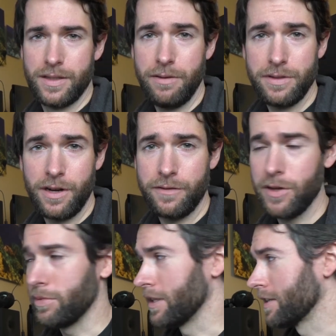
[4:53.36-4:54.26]
So that was an
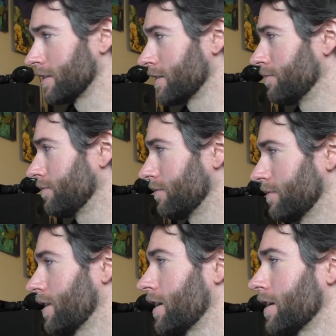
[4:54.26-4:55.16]
RV place,
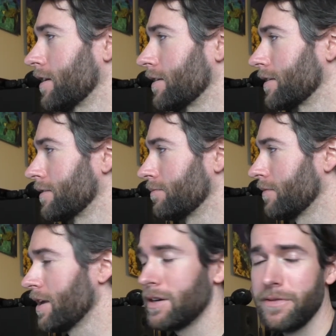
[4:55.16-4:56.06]
and
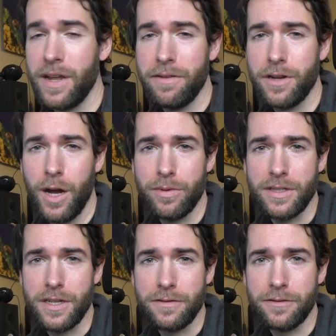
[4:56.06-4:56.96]
they don't even have copper
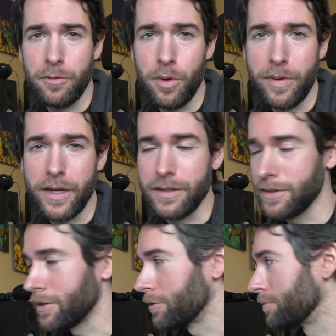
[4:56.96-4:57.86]
stuff for propane,
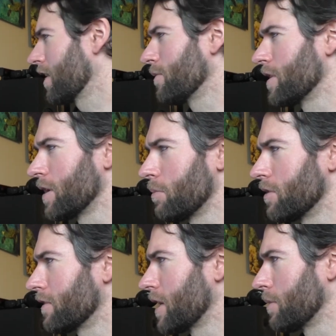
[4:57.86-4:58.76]
so gave me the number
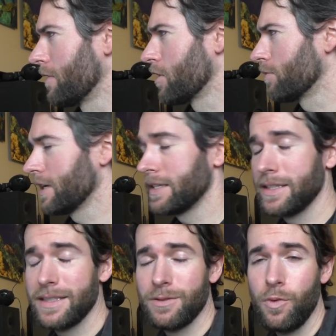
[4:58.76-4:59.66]
of a couple other
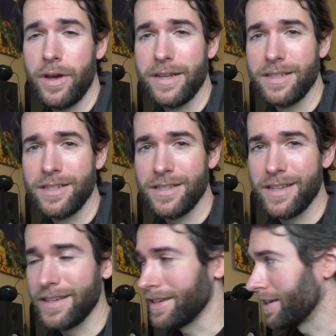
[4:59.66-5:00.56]
places. One is just
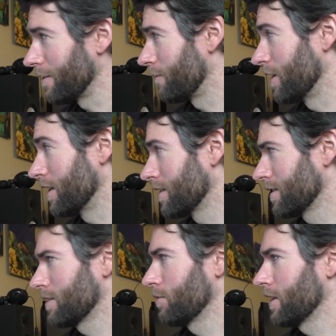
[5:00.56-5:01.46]
like a
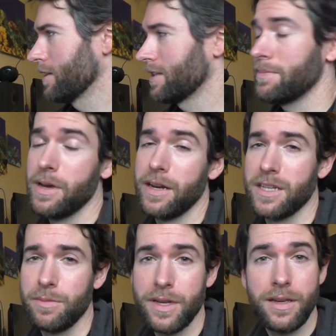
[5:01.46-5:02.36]
fittings place that might
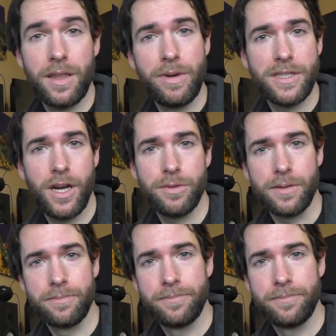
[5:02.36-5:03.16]
actually be the best option.